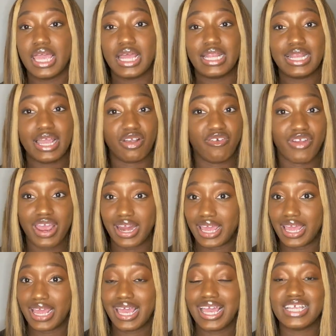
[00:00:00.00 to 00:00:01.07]
Now, granted,
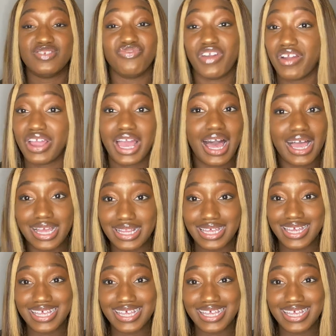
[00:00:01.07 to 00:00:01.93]
it's very ugly.